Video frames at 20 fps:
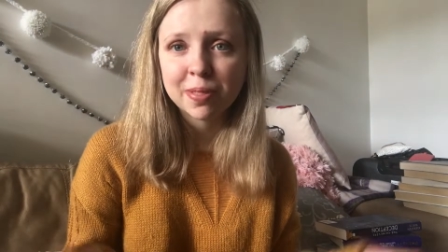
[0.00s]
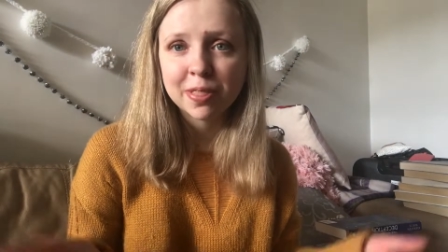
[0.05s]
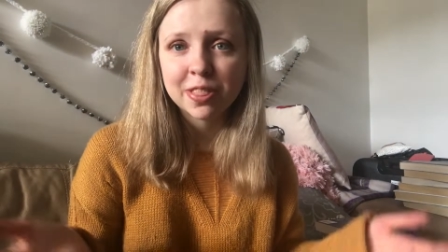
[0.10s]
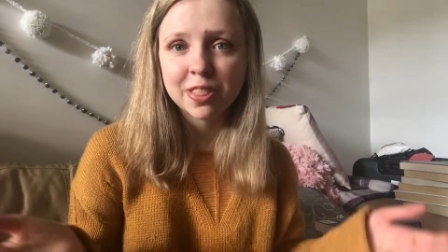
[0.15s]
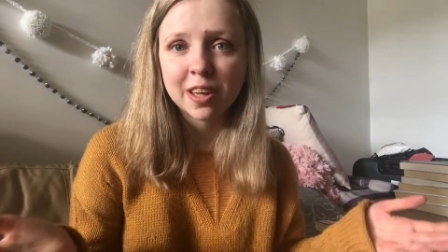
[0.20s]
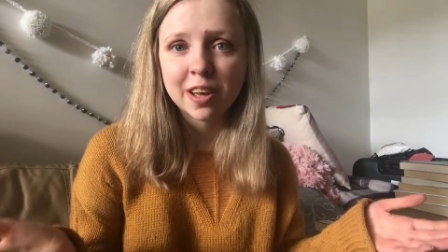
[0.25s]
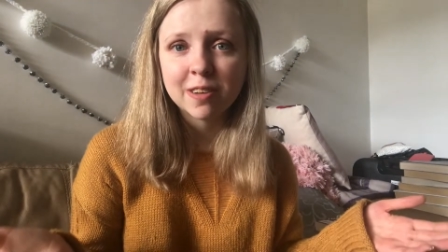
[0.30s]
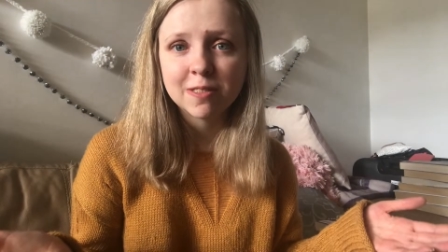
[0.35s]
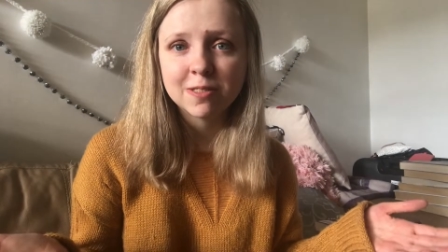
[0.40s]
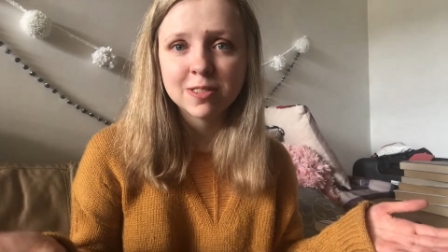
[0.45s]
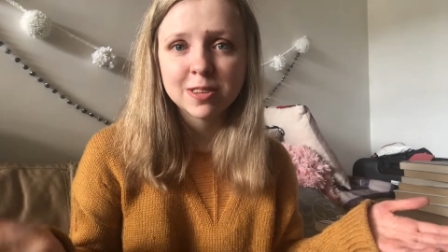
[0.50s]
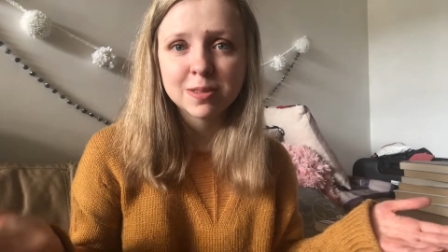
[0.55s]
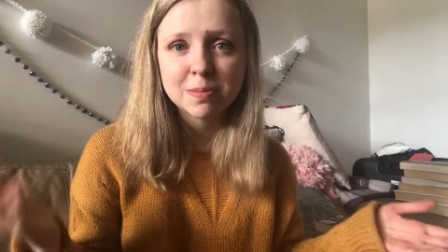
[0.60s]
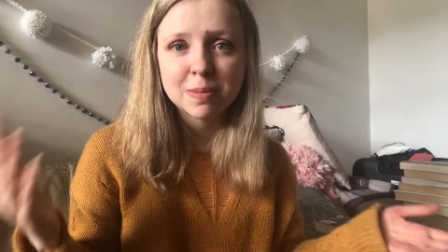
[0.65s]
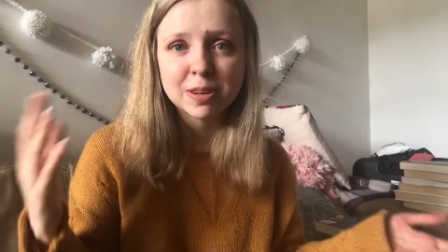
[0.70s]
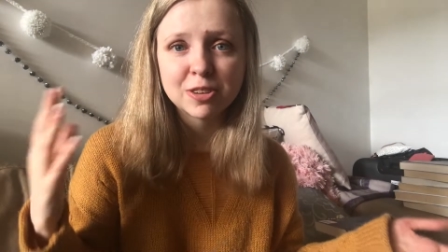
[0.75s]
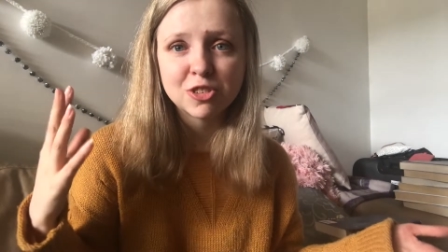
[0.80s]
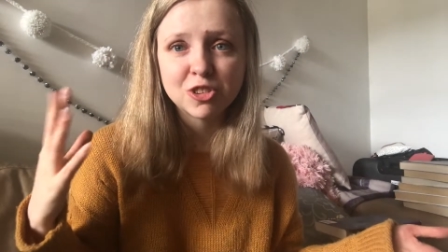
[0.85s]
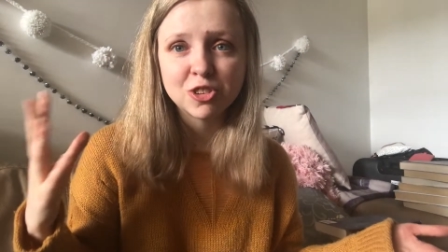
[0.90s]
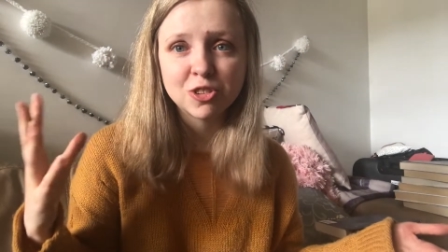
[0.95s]
That was
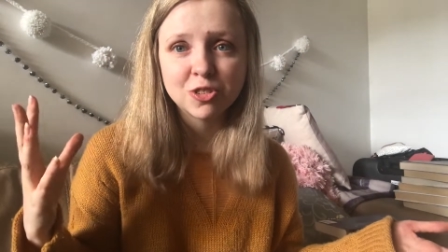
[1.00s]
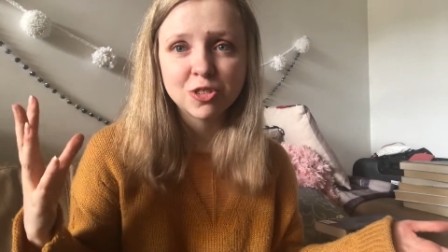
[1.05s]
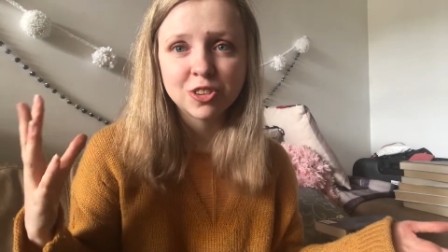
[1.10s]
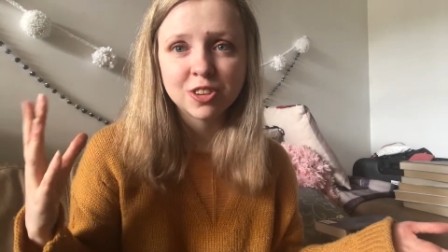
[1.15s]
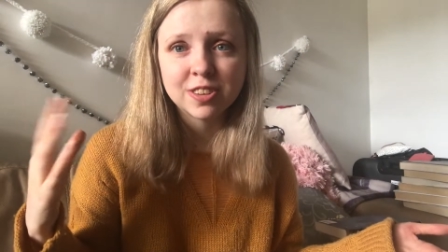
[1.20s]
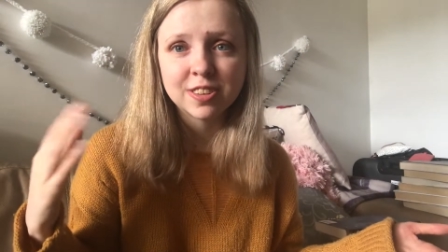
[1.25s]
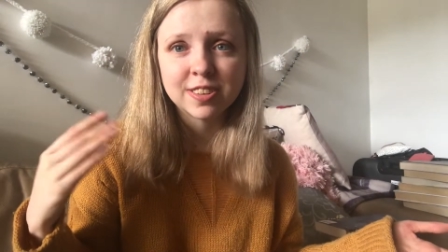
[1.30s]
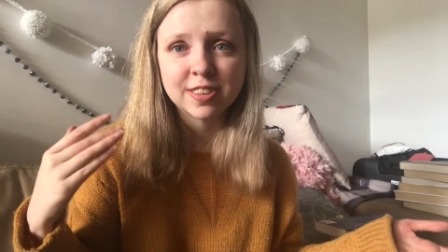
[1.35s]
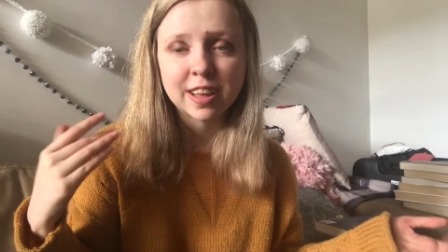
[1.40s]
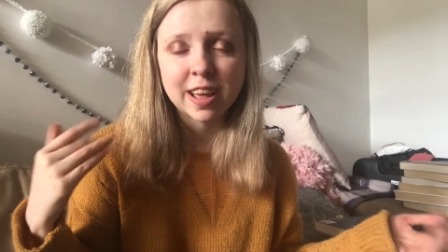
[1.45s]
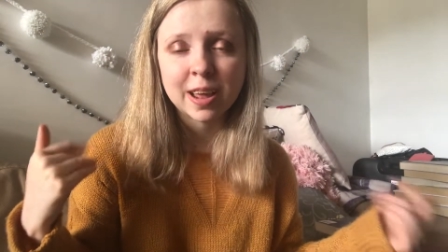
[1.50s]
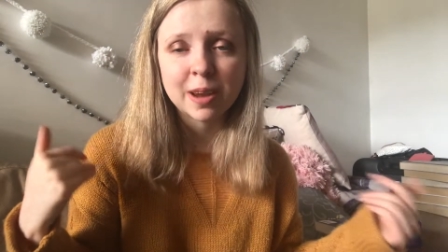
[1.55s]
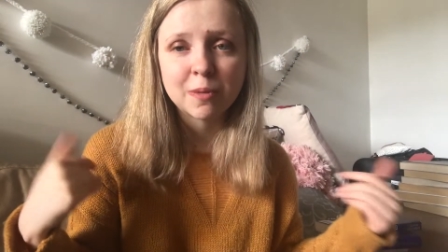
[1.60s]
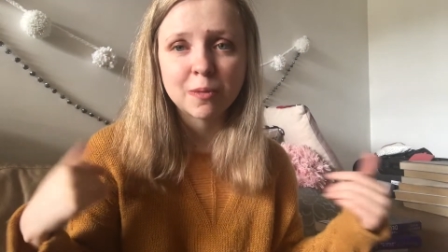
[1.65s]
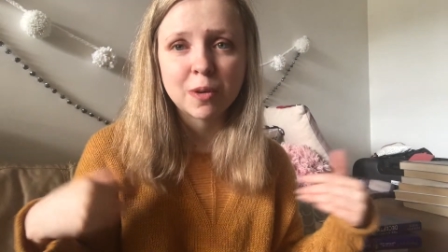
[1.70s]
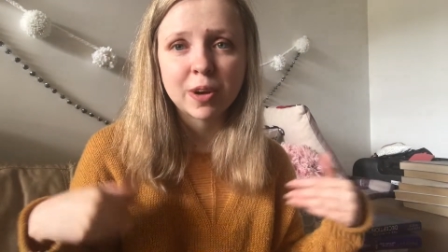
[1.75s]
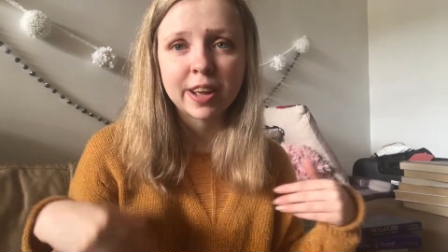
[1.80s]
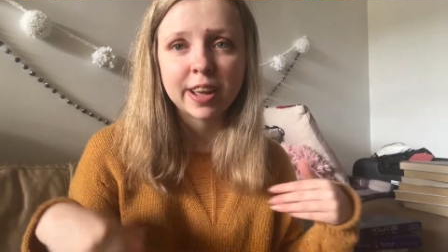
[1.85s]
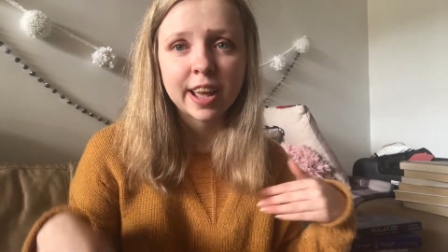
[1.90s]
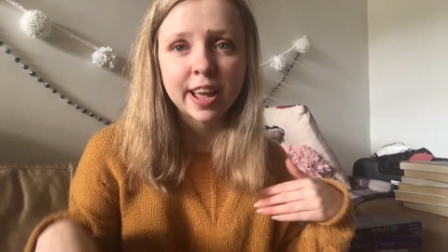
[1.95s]
my children's and
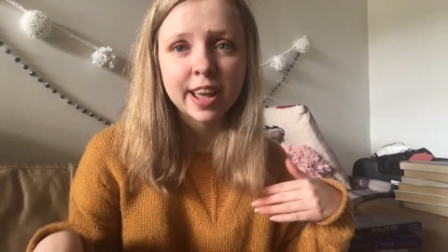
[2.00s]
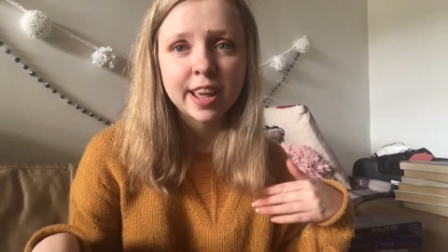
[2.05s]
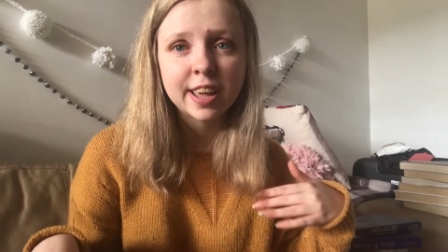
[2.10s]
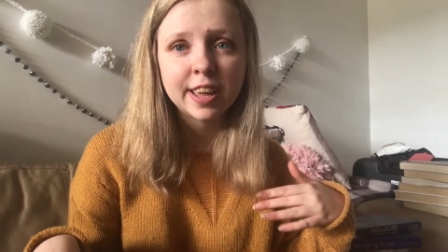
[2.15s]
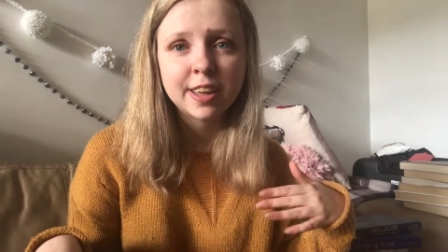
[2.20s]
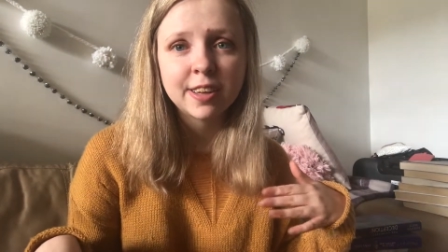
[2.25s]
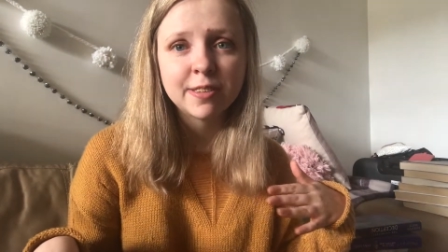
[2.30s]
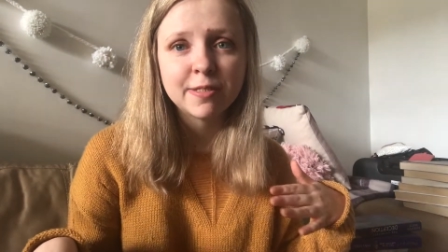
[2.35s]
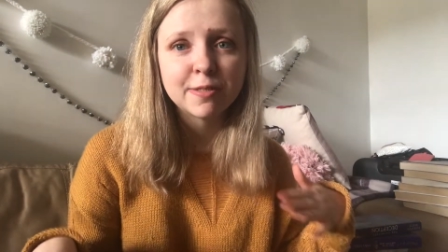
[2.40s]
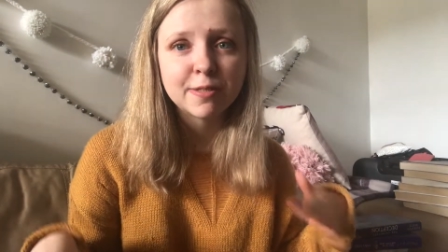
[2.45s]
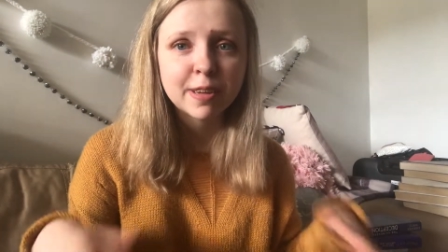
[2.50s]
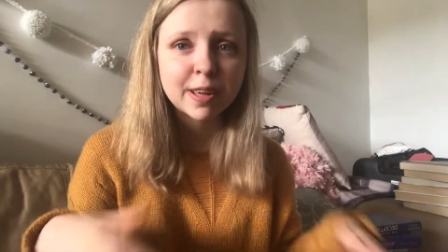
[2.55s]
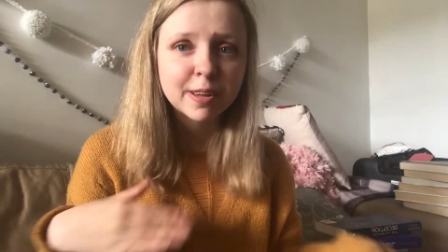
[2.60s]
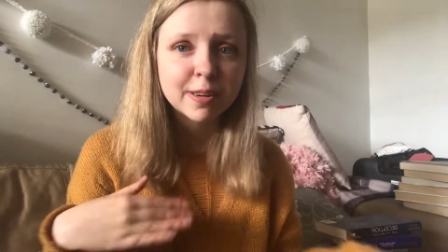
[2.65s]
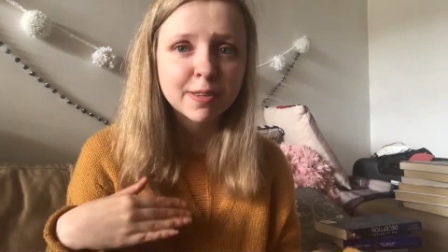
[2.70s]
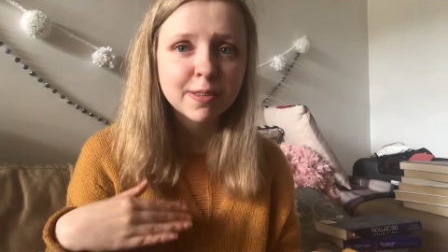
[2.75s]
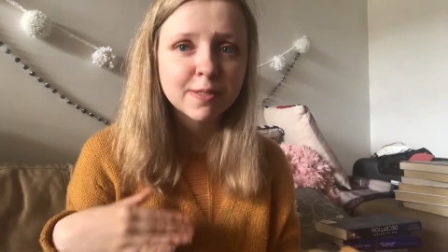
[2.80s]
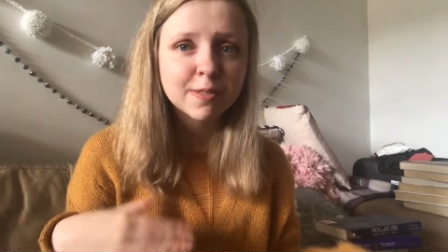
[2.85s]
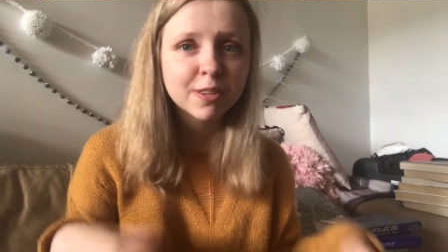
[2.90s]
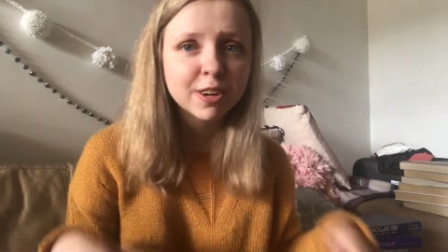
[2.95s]
YA
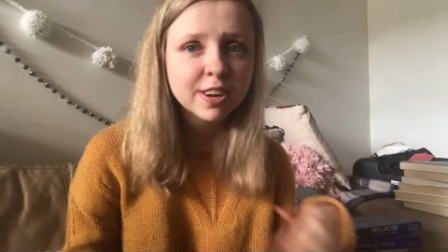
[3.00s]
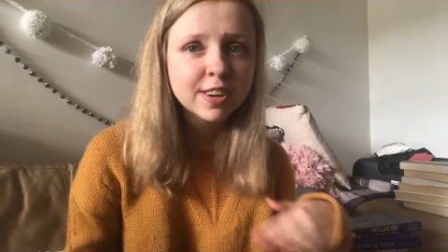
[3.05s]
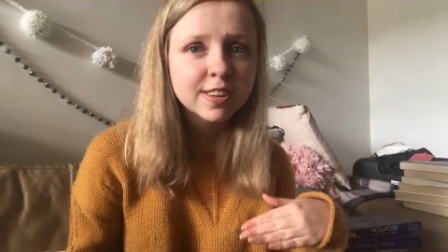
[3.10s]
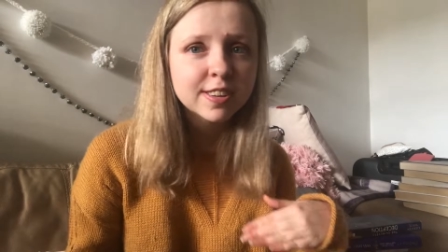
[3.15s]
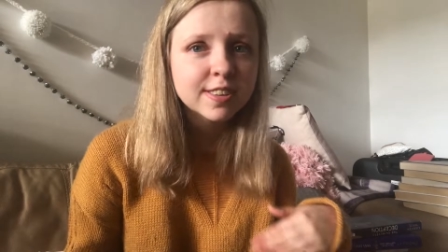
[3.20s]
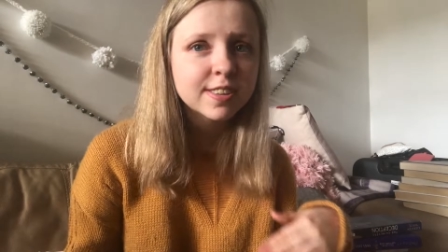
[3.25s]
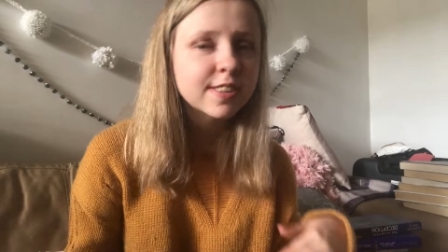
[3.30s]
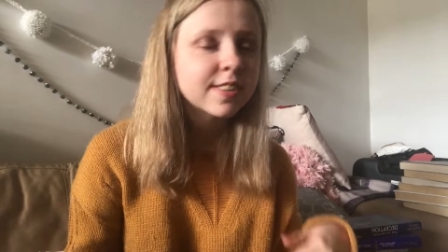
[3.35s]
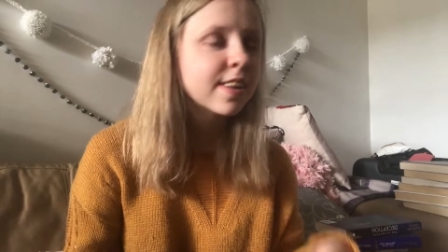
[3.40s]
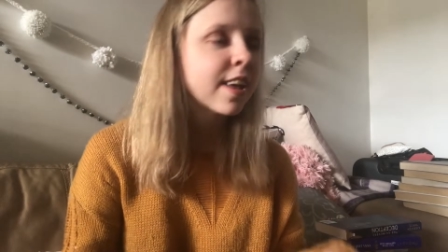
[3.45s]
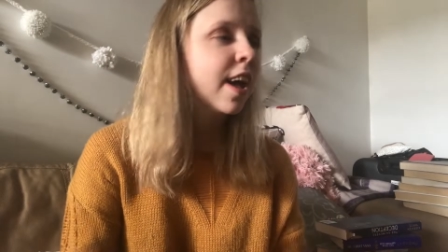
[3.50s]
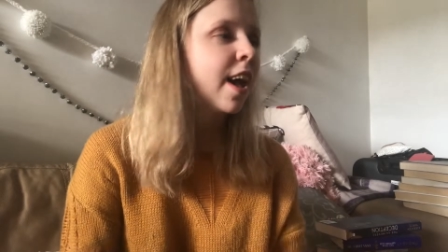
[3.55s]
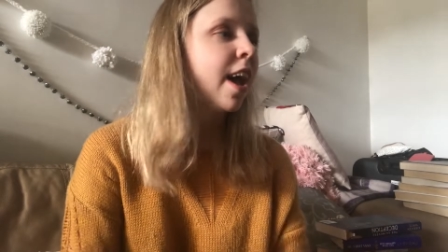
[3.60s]
favourites.